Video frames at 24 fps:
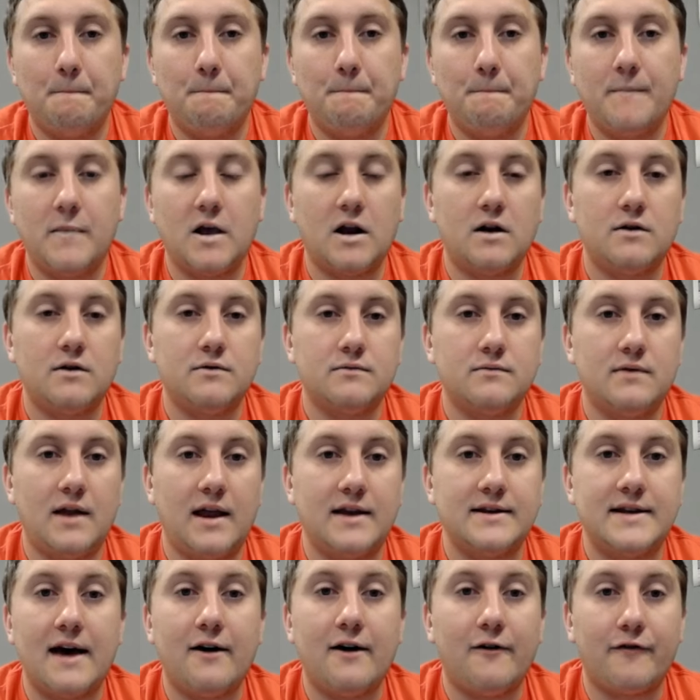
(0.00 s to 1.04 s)
you know,
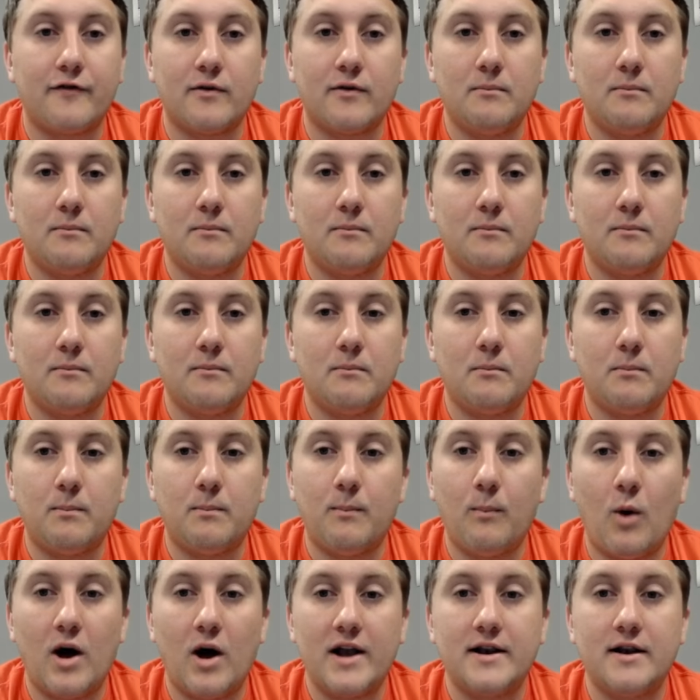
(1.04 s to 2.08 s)
intel from
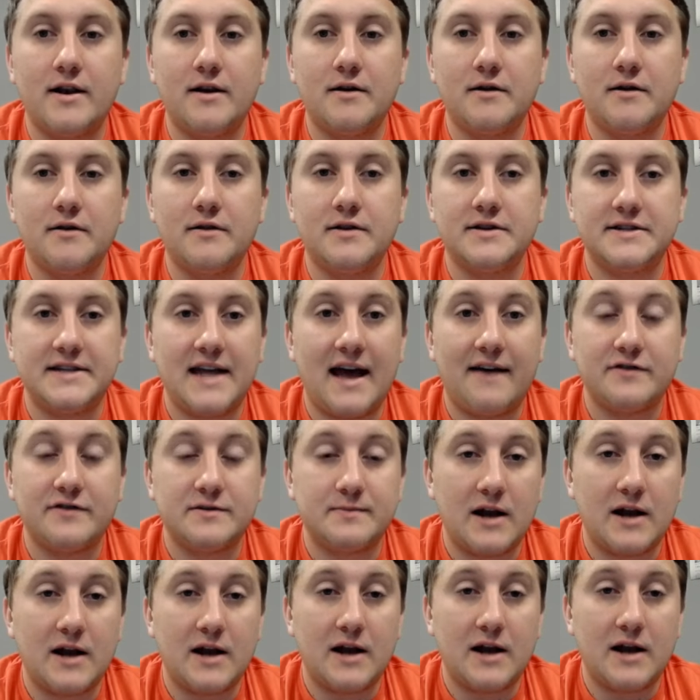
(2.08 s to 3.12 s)
what the staff
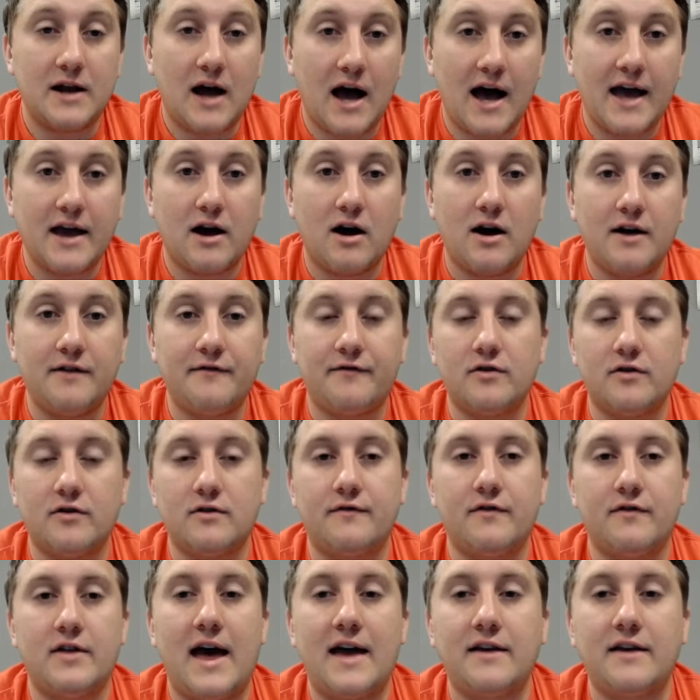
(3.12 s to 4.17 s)
has been high on for
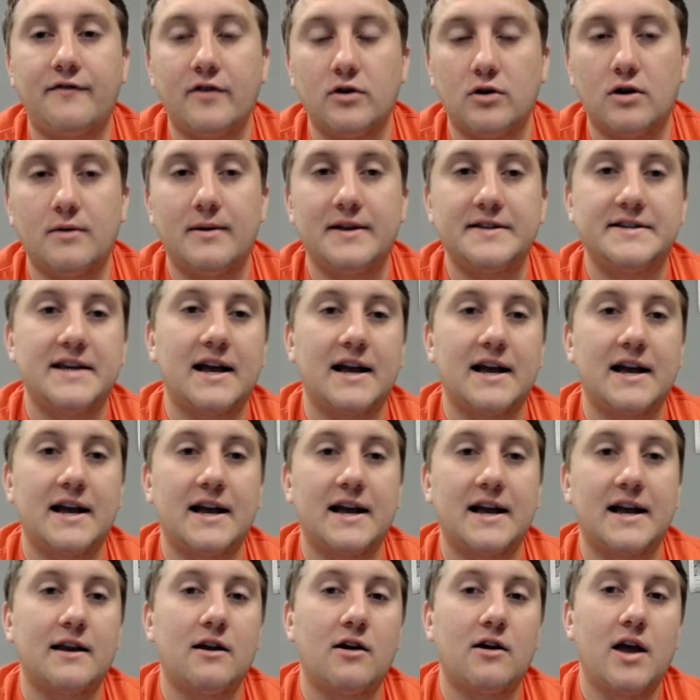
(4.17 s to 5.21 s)
that. You feel good about the
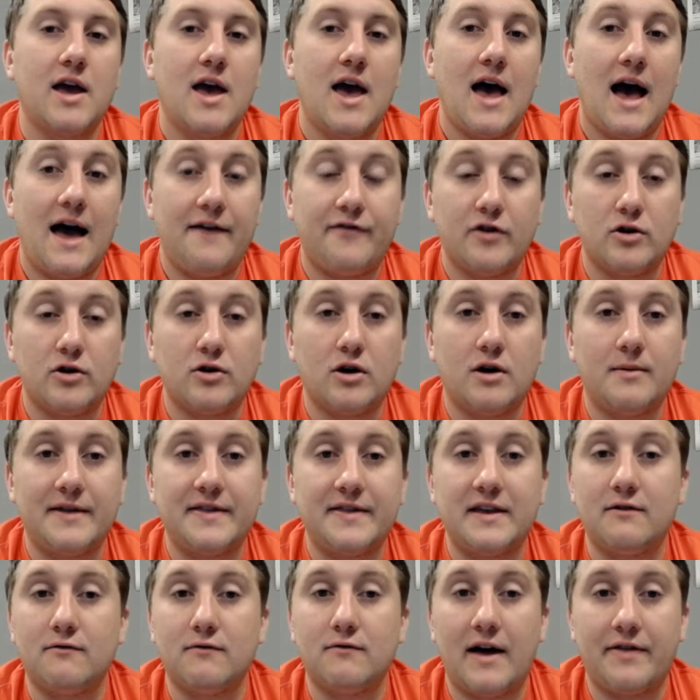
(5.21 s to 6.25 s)
secondary. I feel good
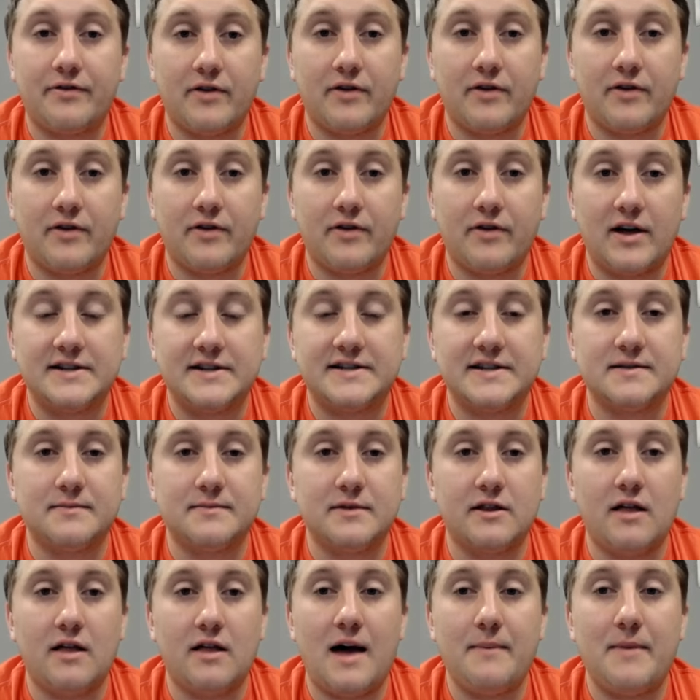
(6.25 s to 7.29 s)
about the athleticism of
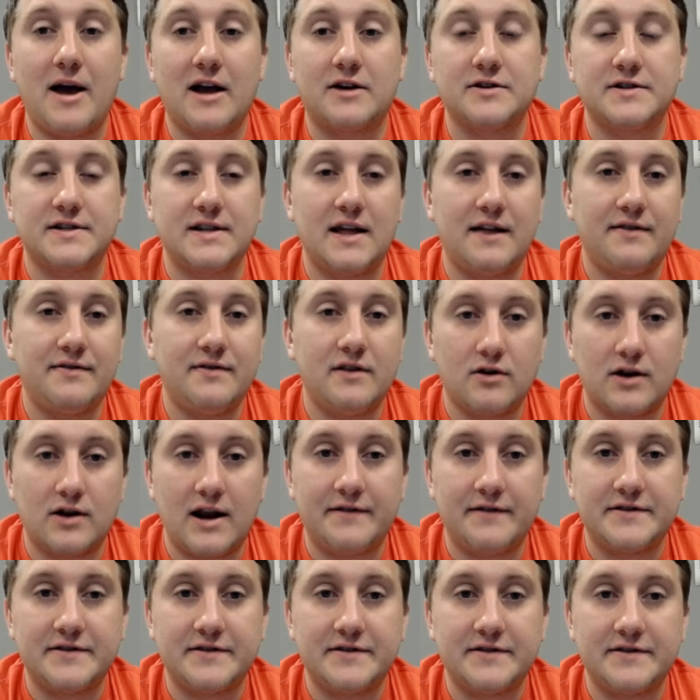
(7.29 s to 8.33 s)
the linebackers and that you're
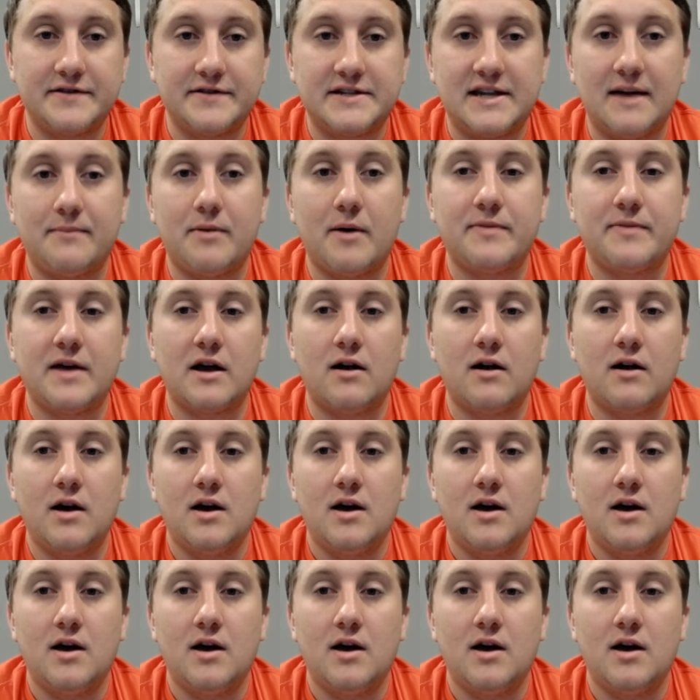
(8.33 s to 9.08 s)
going to have a step up there.